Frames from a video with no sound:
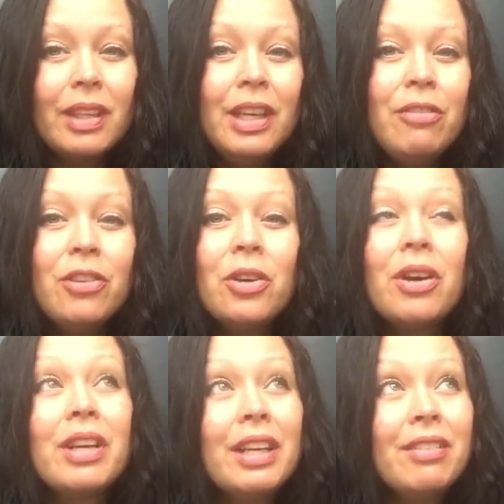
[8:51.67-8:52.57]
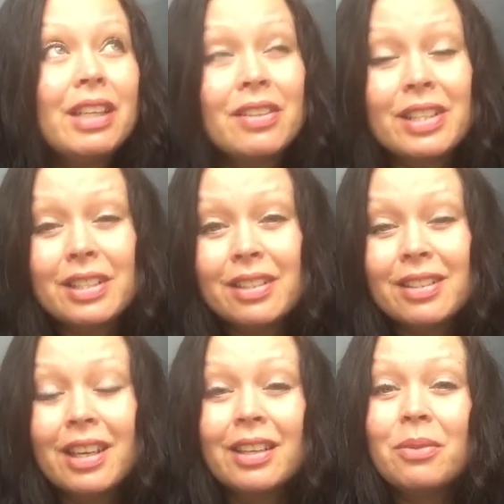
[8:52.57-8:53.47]
If you are here in
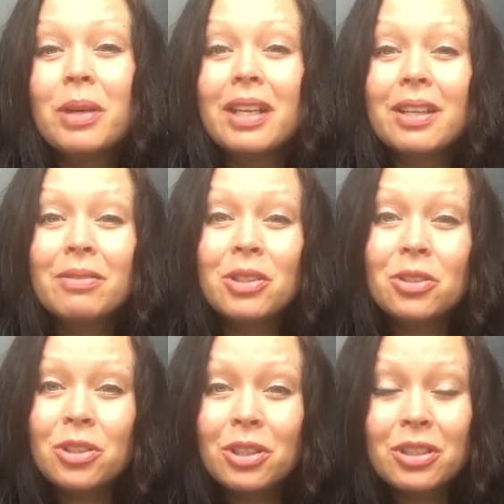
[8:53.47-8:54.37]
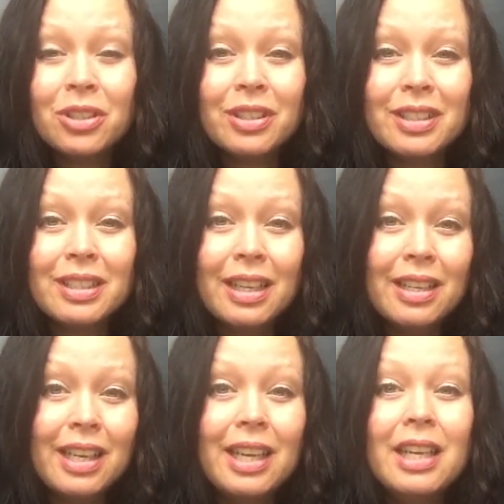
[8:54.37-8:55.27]
Kristiansand, welcome to church on
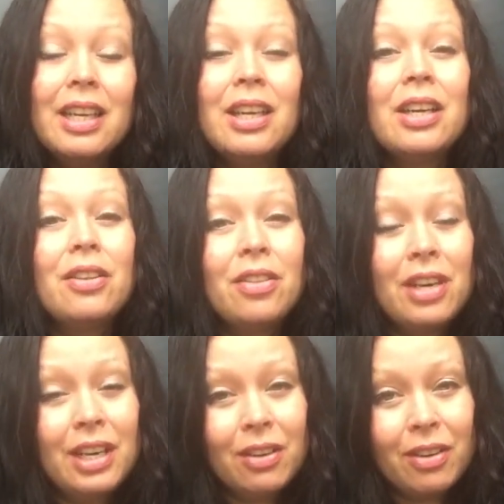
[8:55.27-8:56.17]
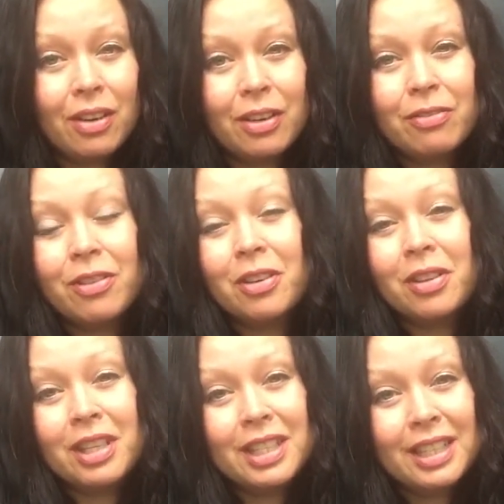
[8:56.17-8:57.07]
Sunday, 3 o'clock for
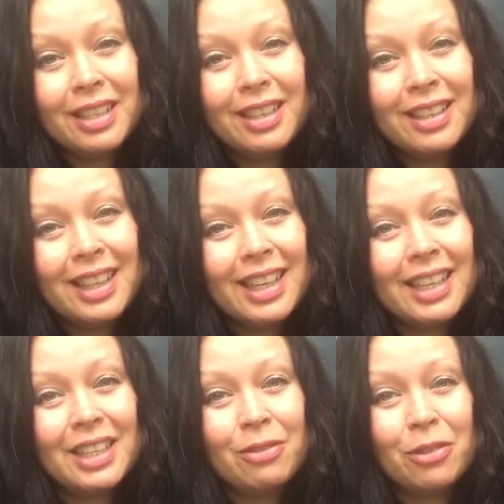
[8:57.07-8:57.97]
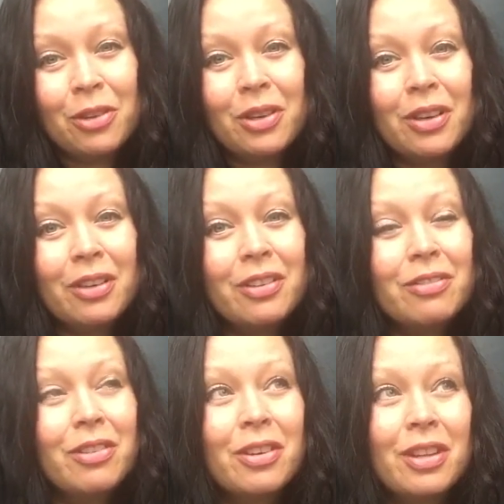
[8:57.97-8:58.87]
the dinner and 4 o'clock
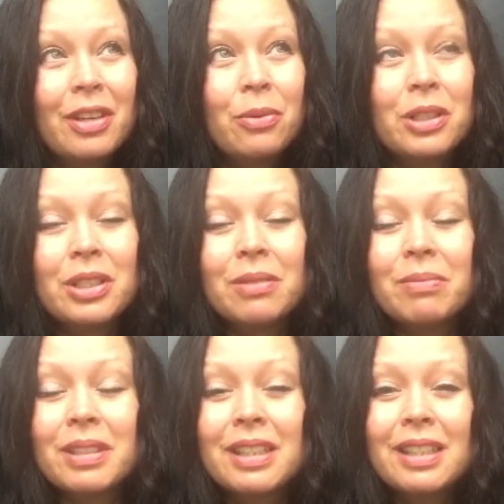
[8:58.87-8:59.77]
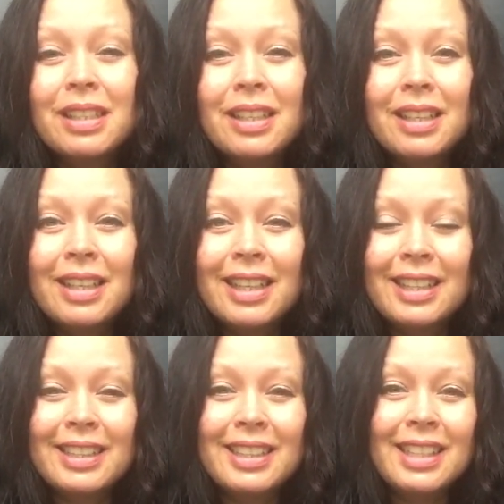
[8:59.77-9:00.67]
for the worship
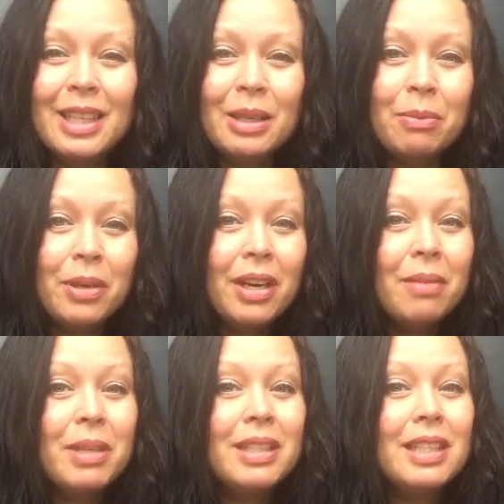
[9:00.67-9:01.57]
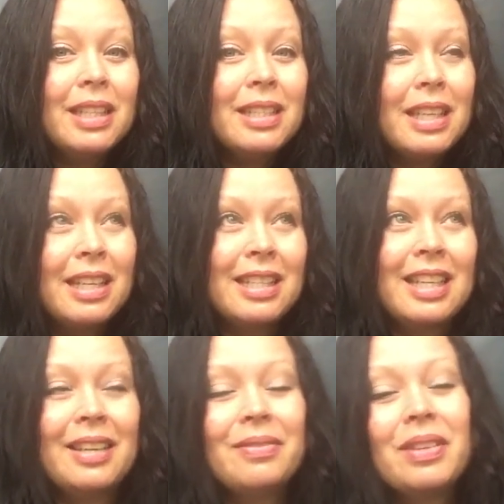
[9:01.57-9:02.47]
and prayer meeting
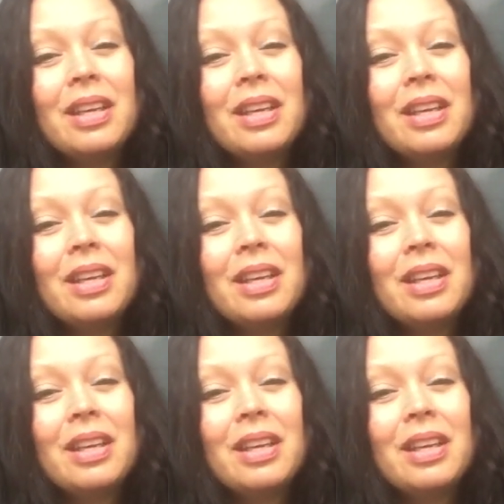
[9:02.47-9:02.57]
Saturday.